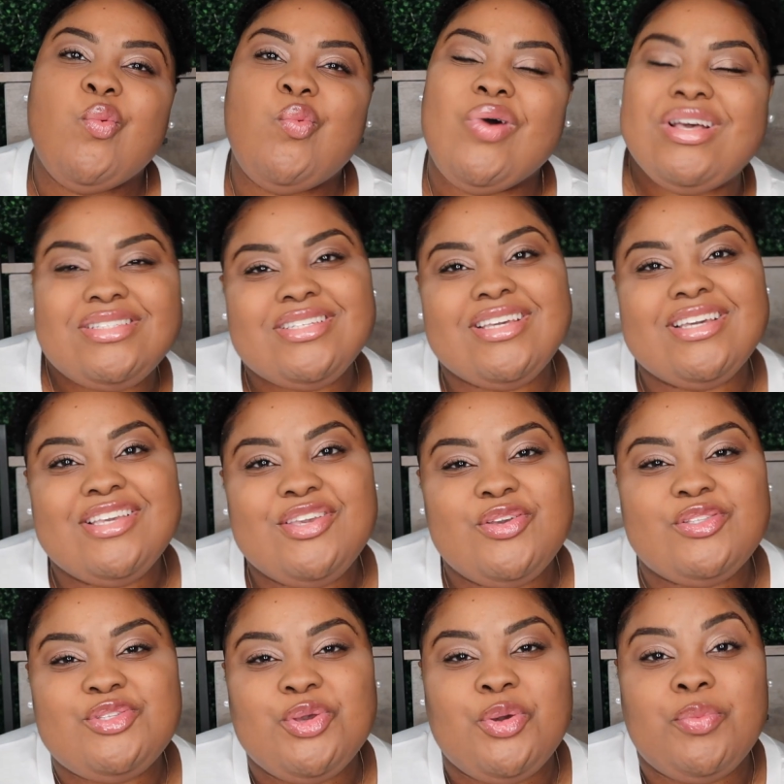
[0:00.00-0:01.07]
What's good,
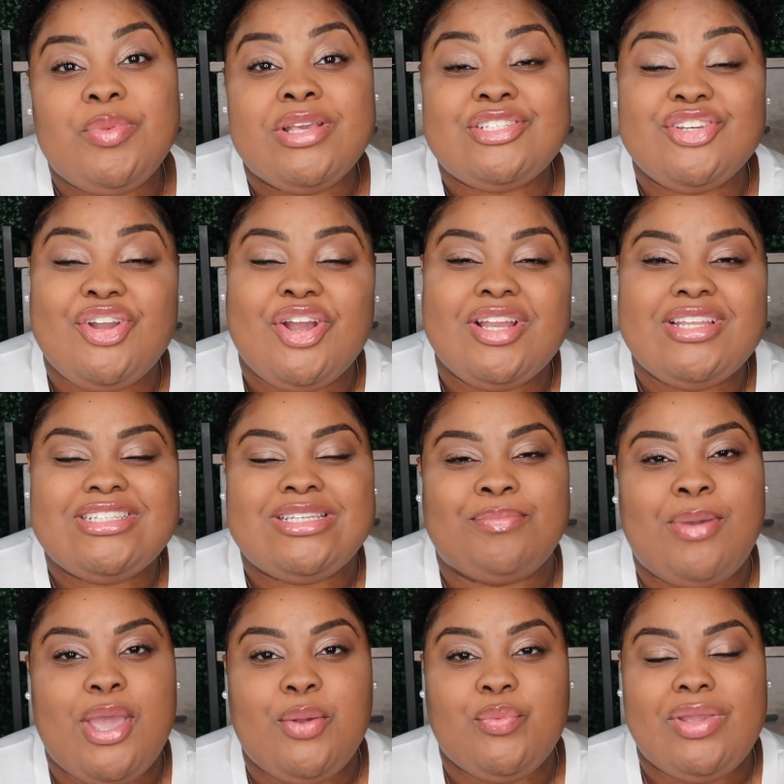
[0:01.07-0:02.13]
YouTube? It's your girl Licia
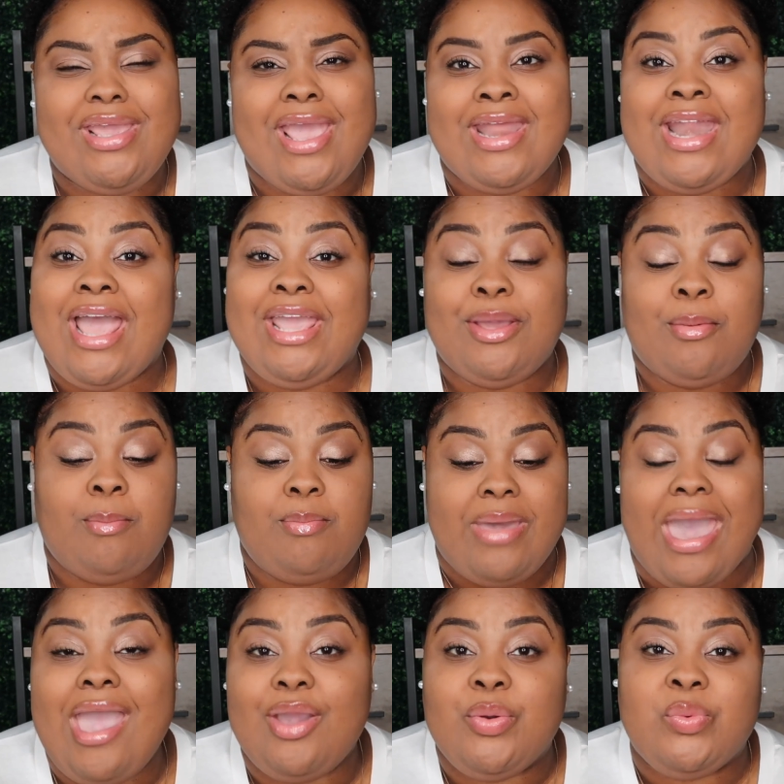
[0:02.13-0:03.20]
Parie, and I am
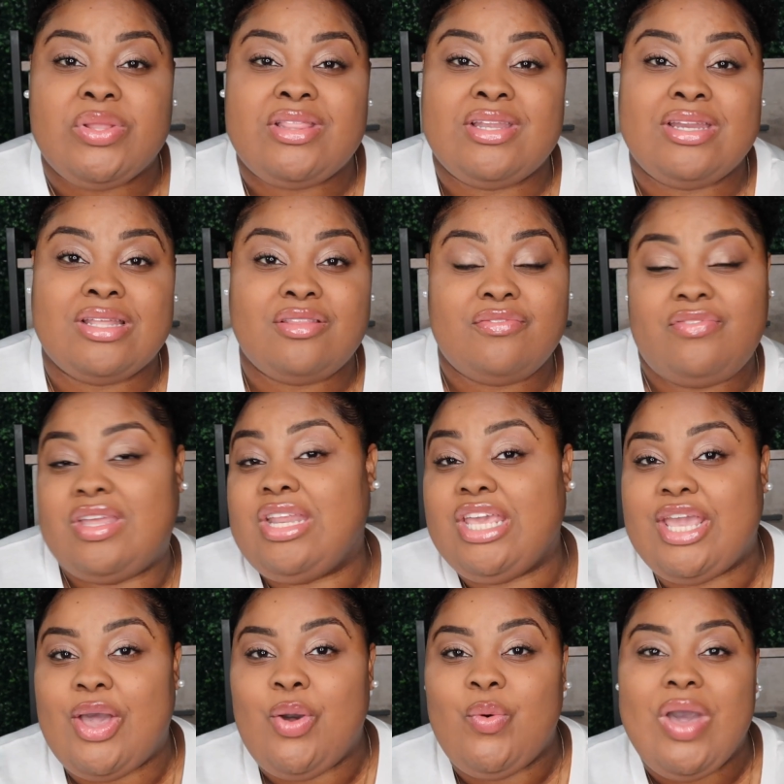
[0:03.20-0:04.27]
back with another
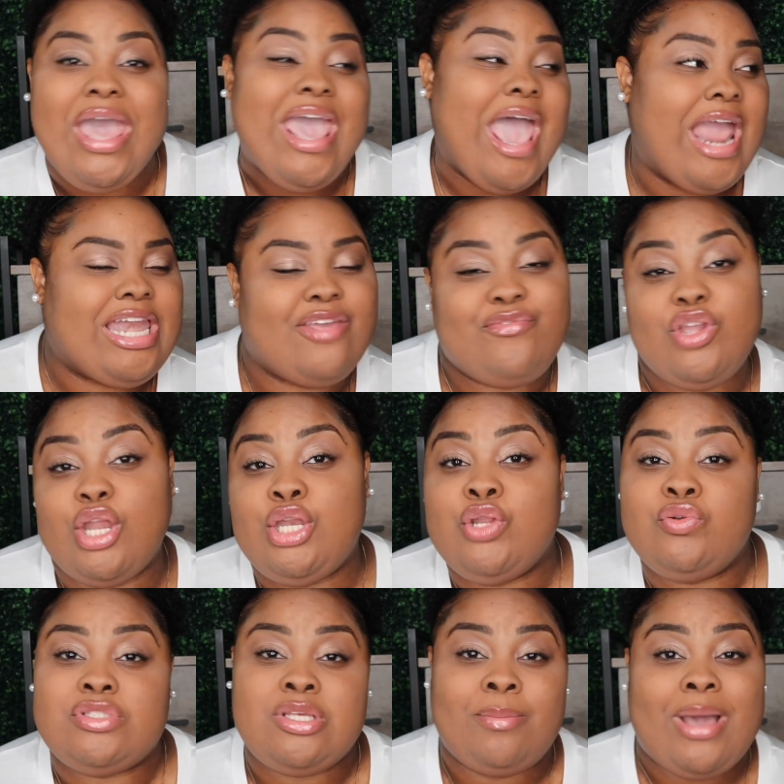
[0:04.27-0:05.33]
video. And if you're
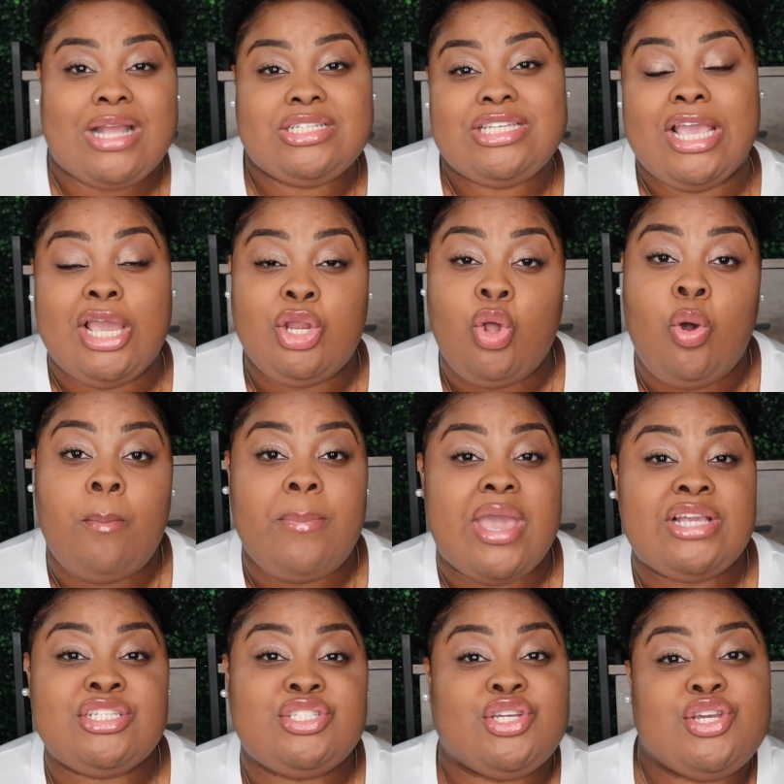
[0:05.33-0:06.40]
new to my channel,
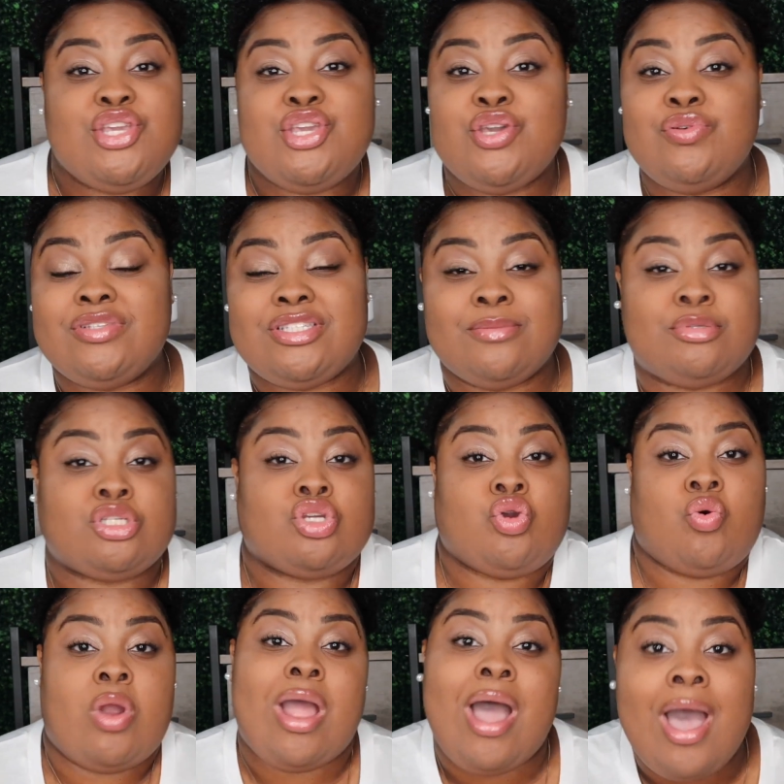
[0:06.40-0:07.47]
make sure you
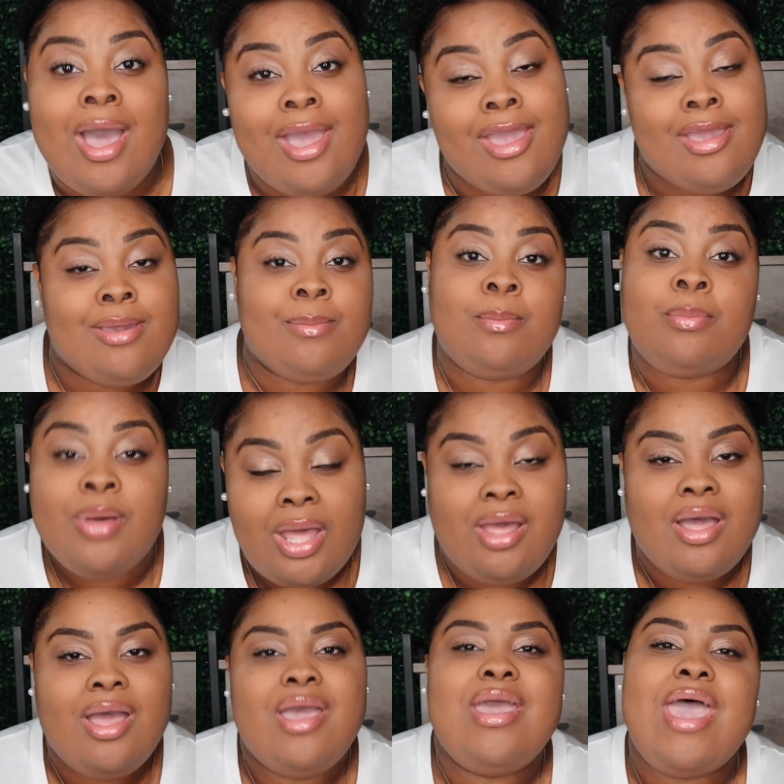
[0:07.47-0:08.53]
subscribe
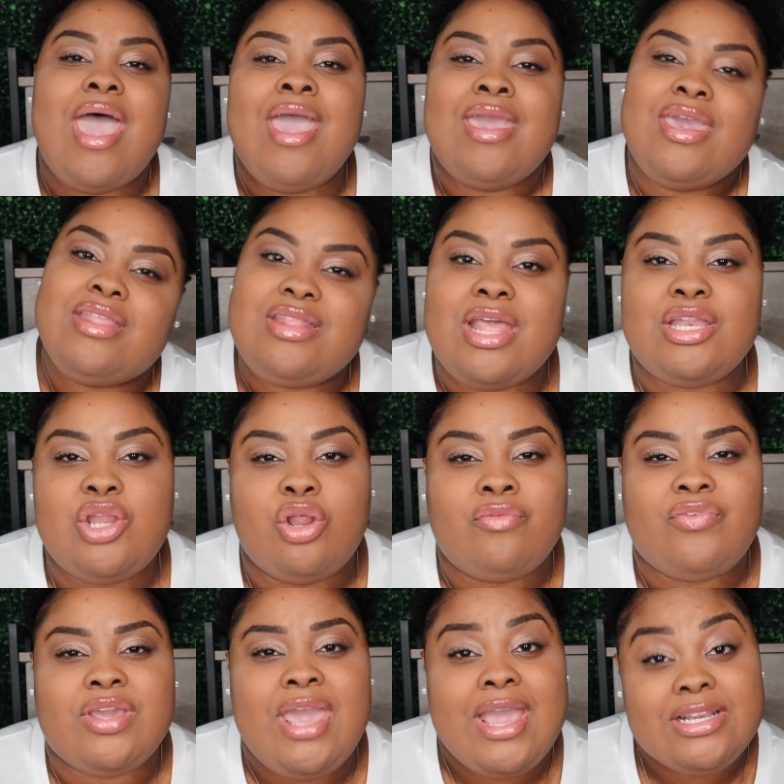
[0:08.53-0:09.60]
and hit that
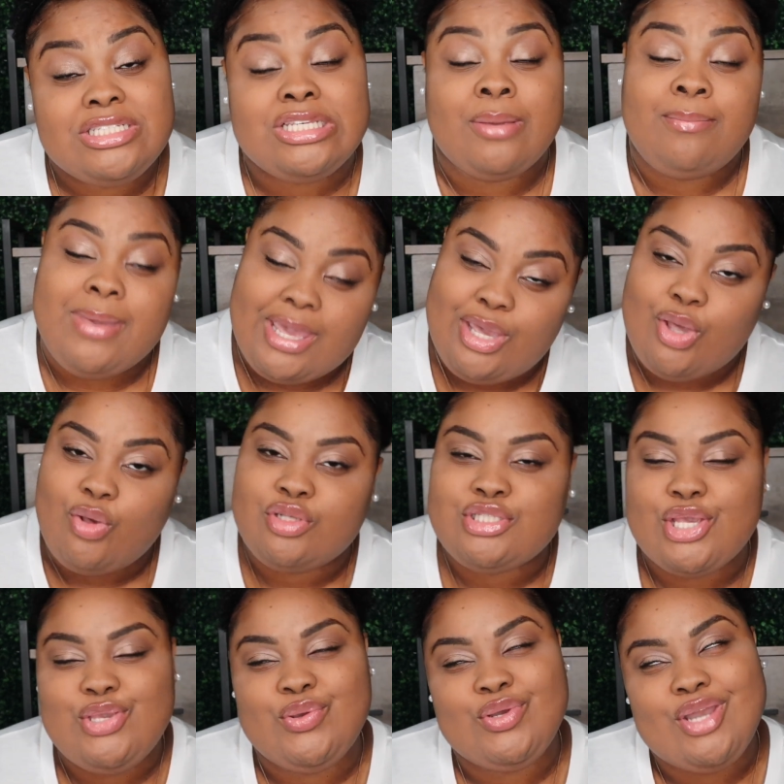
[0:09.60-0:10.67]
notification bell
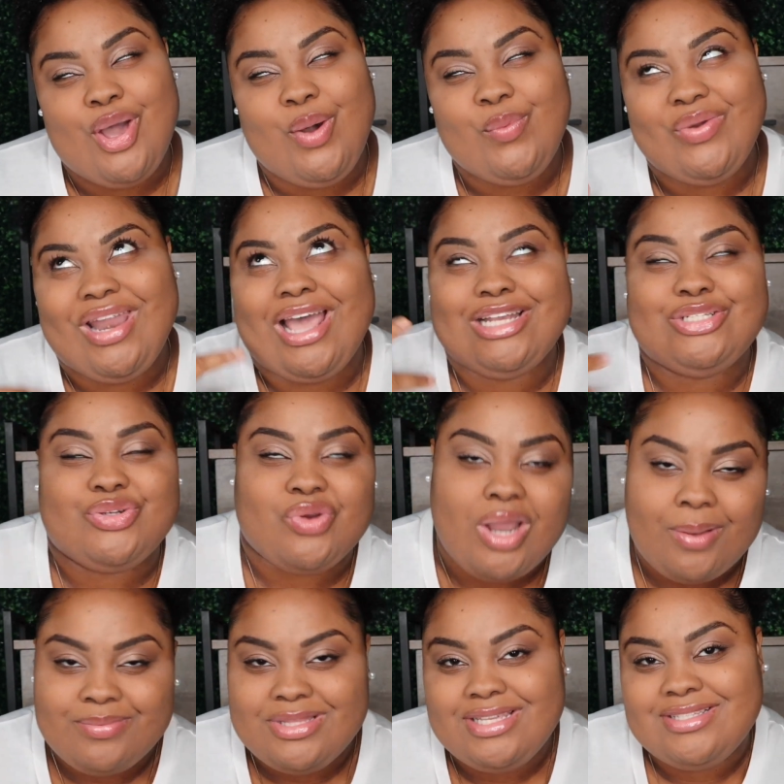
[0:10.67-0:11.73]
so you know when I
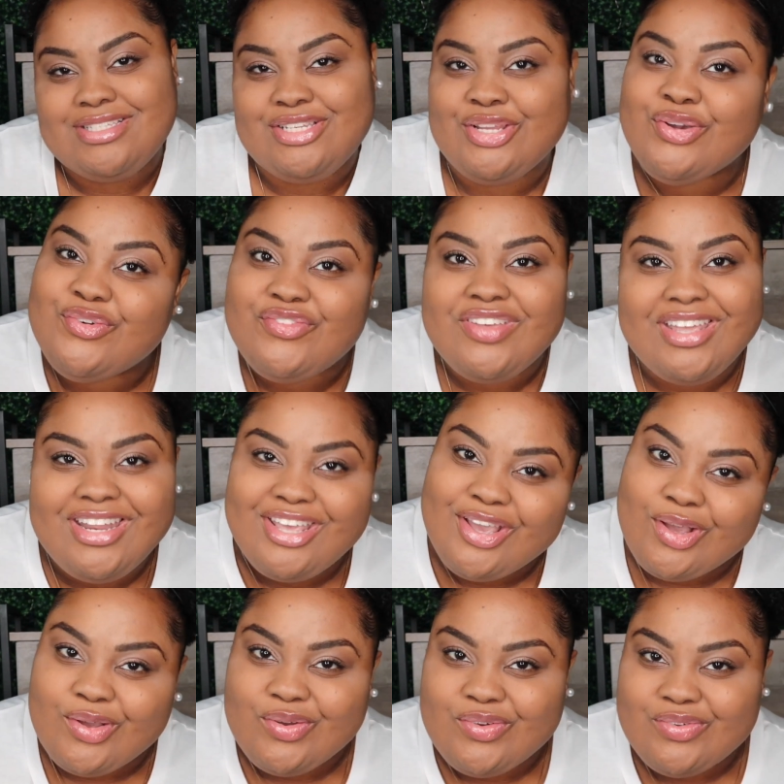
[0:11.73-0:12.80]
drop these new
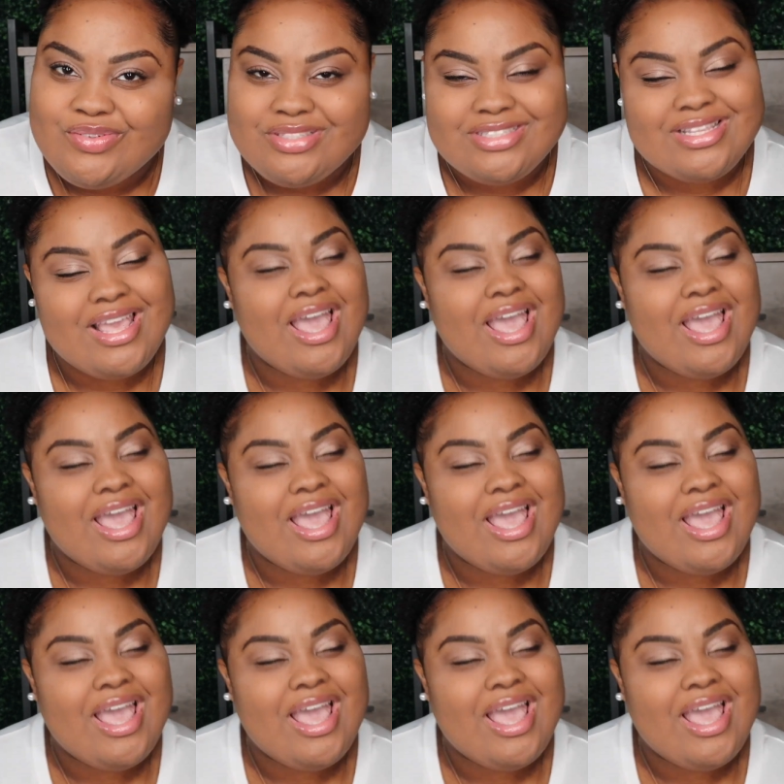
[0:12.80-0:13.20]
videos.